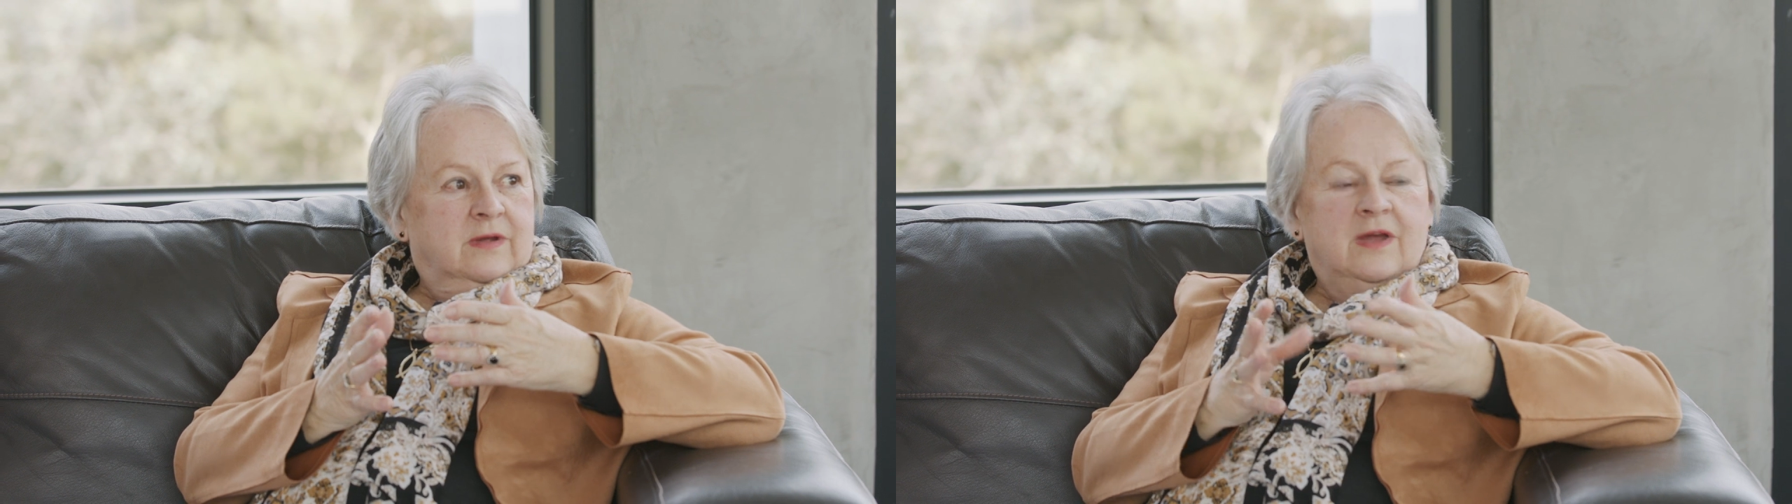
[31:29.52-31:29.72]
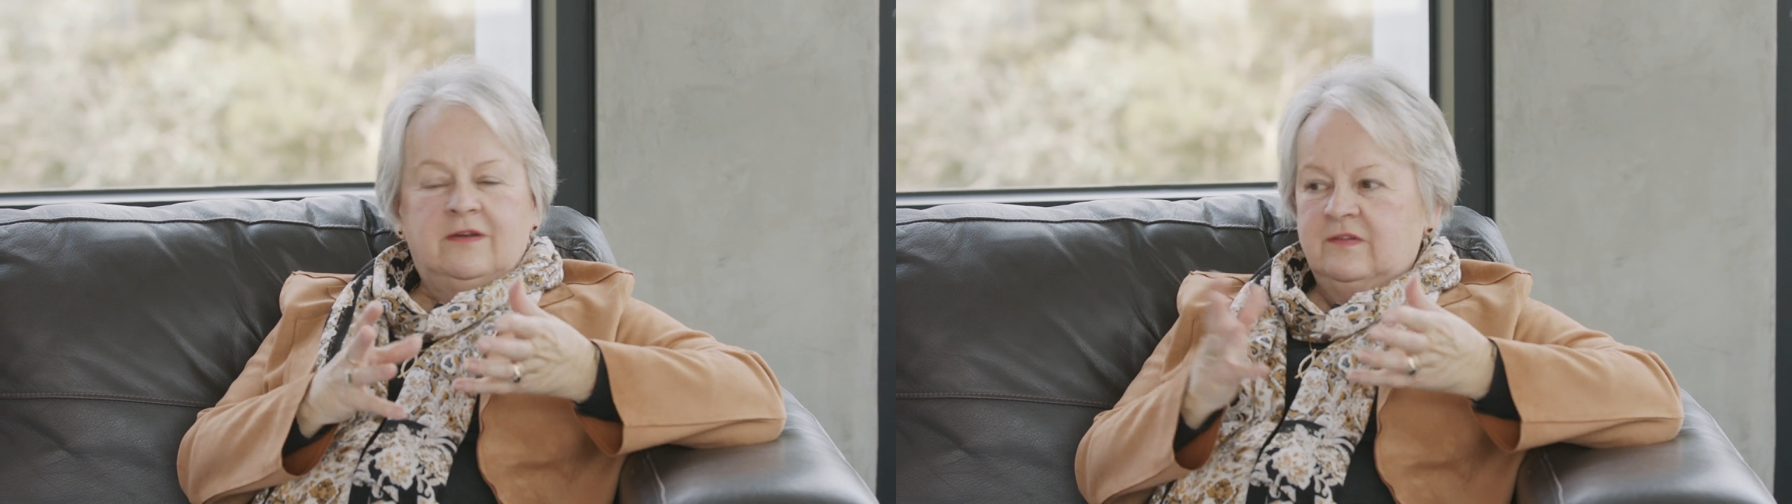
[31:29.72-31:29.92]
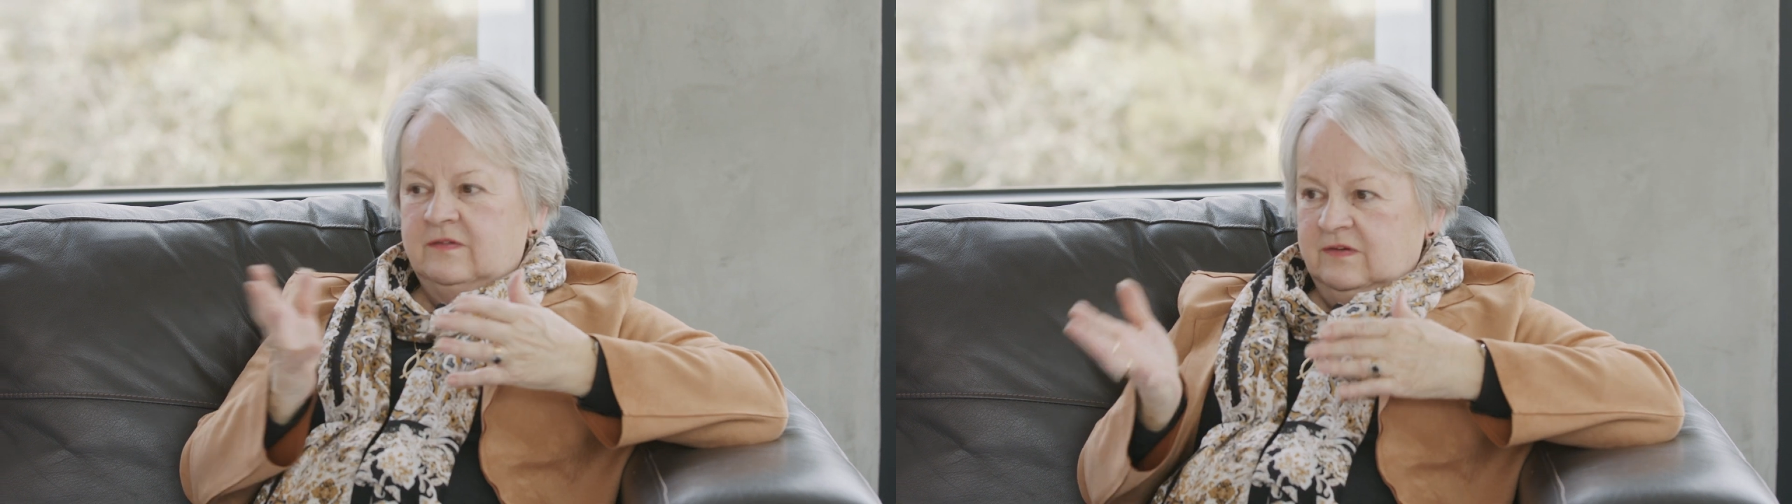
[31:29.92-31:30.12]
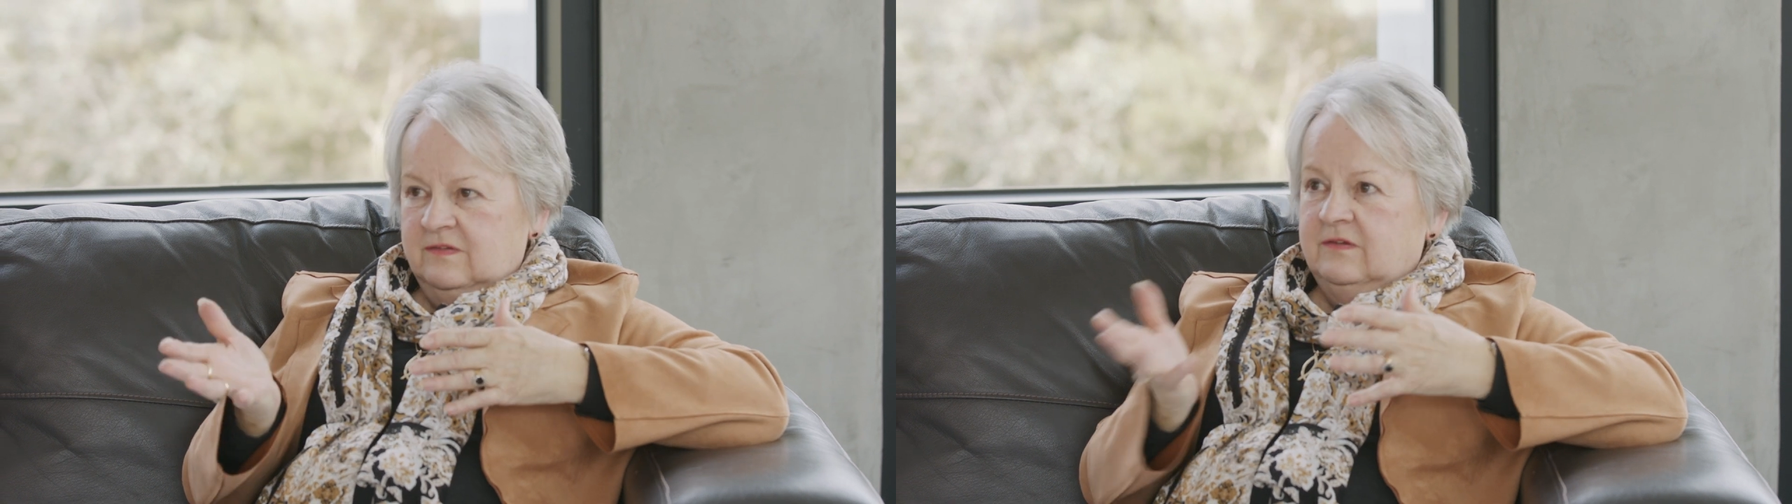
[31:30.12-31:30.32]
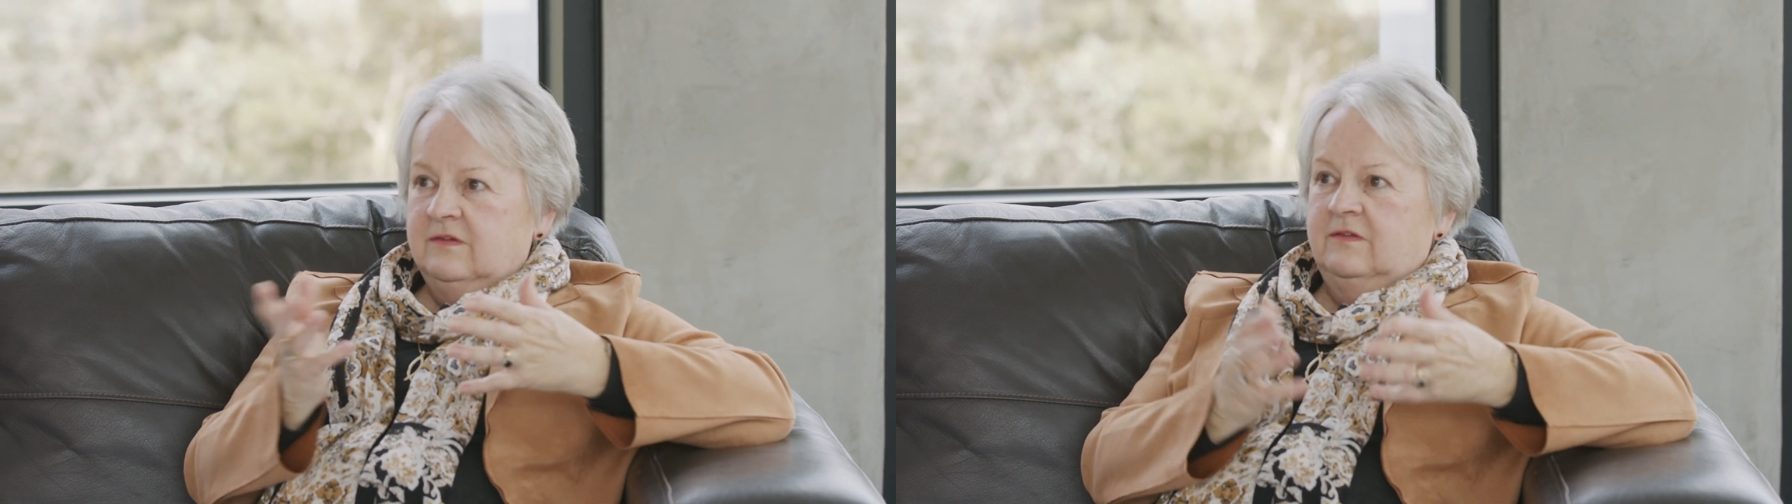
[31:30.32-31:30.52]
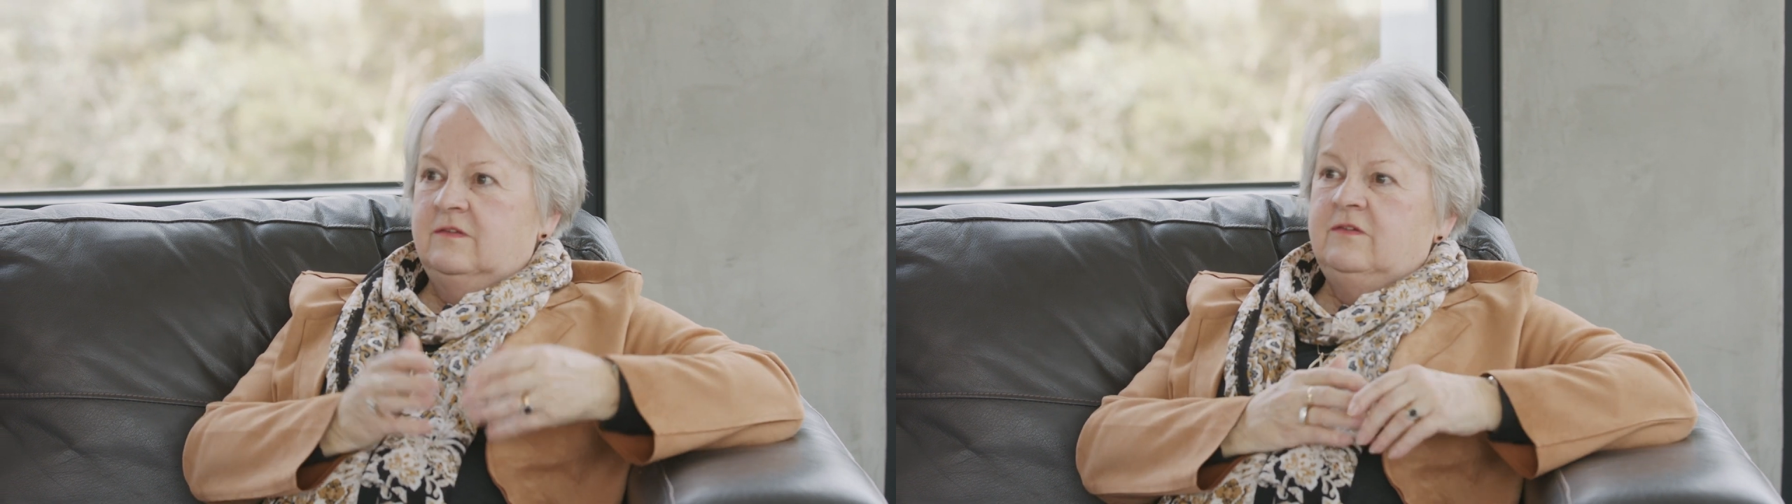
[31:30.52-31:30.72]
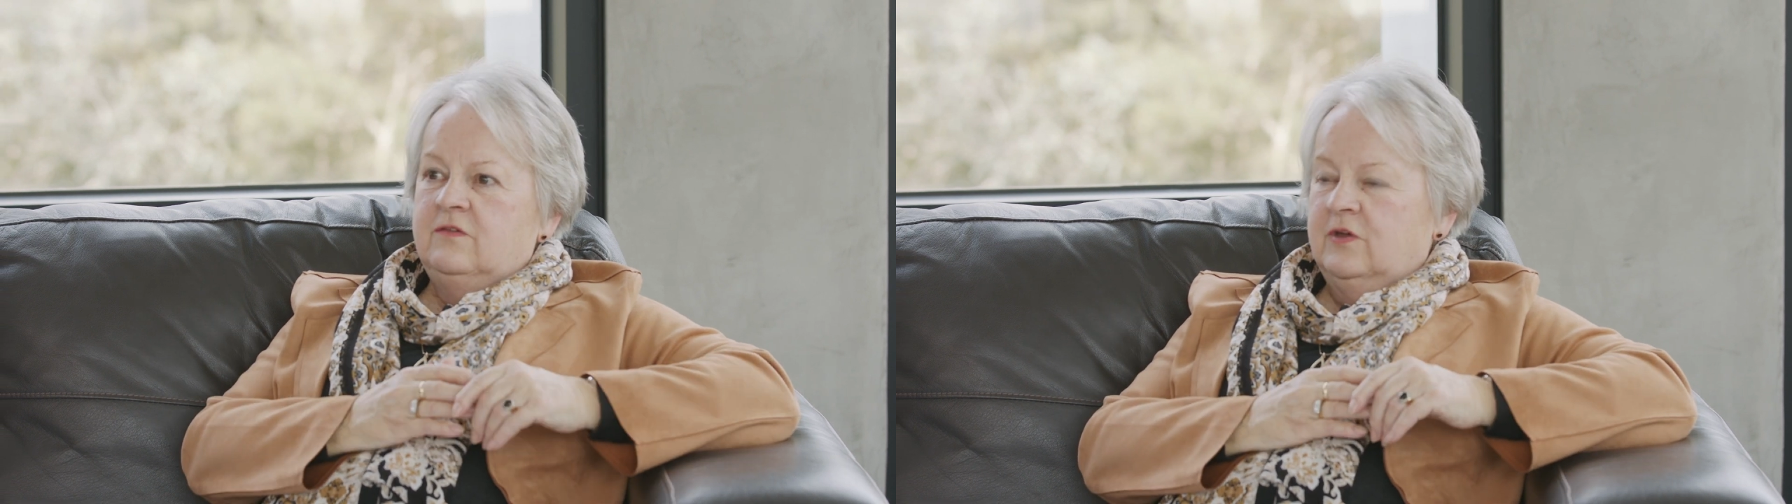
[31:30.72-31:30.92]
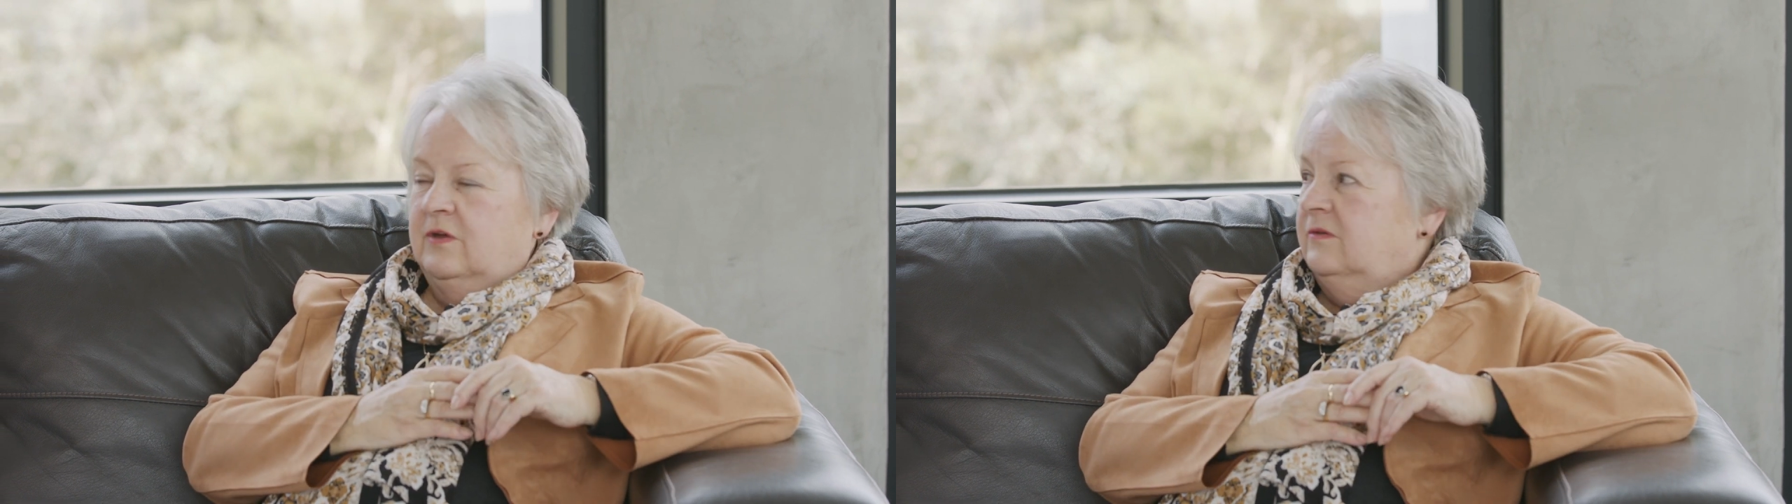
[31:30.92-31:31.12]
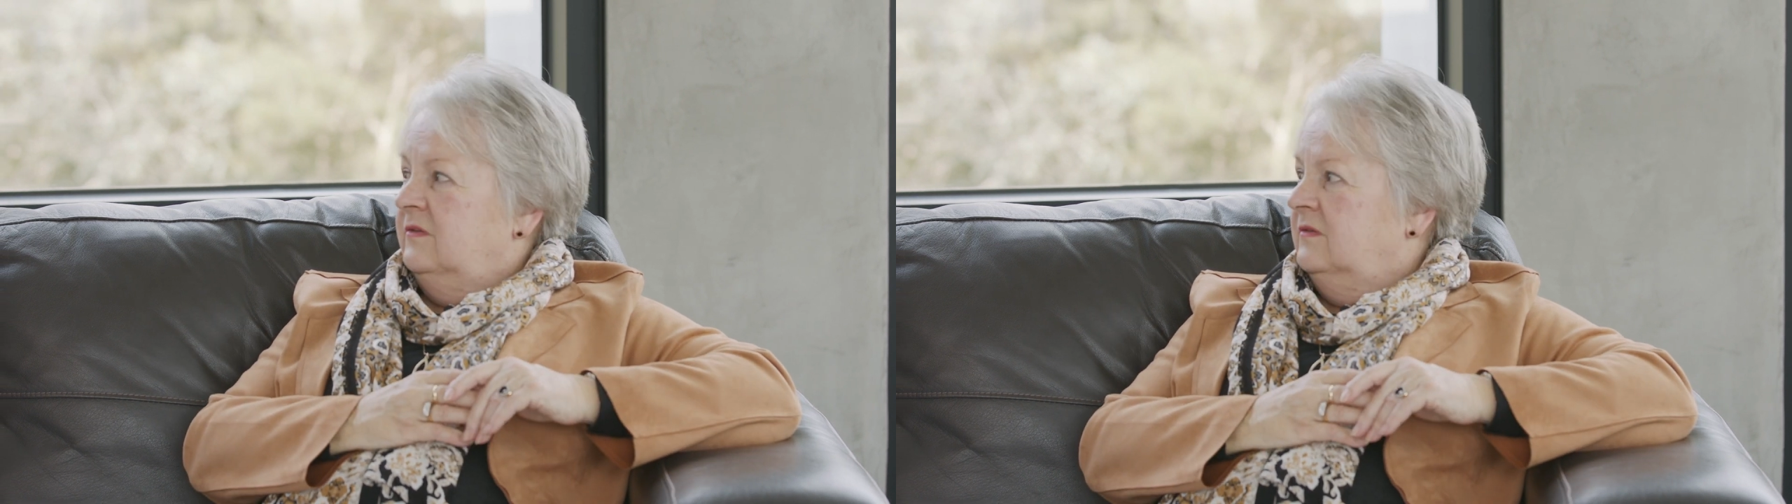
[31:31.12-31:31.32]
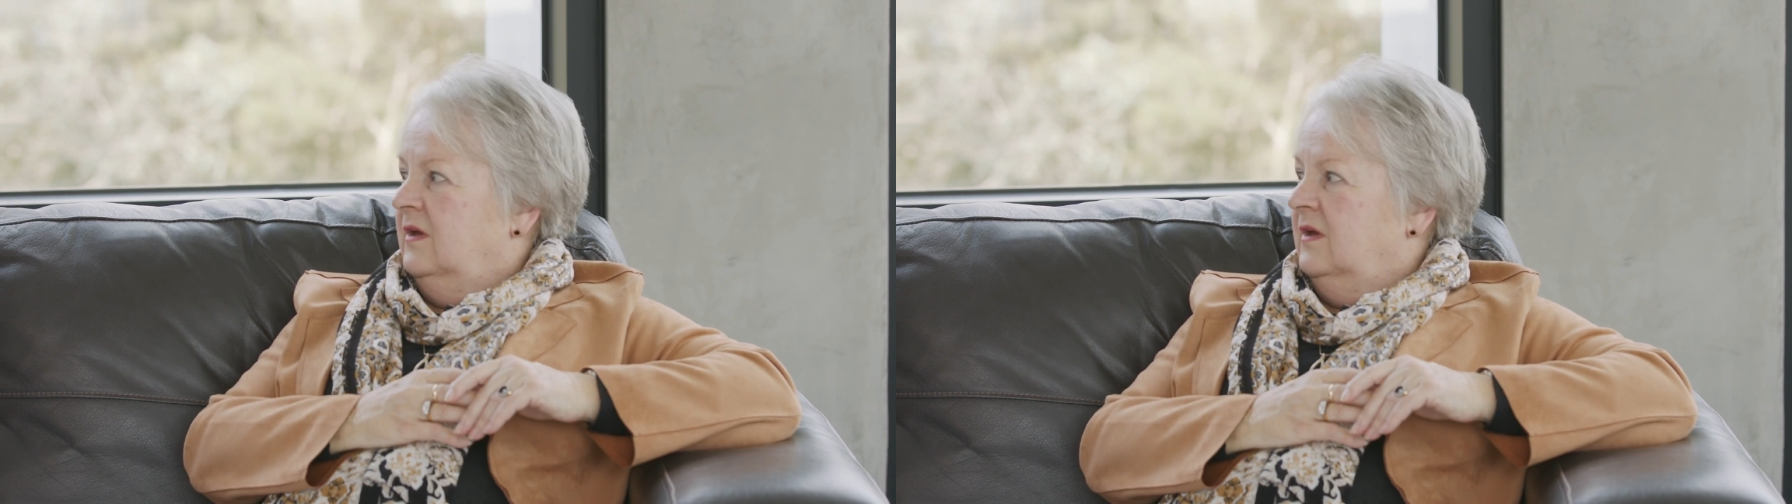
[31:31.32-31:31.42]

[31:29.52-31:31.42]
And assistance to those.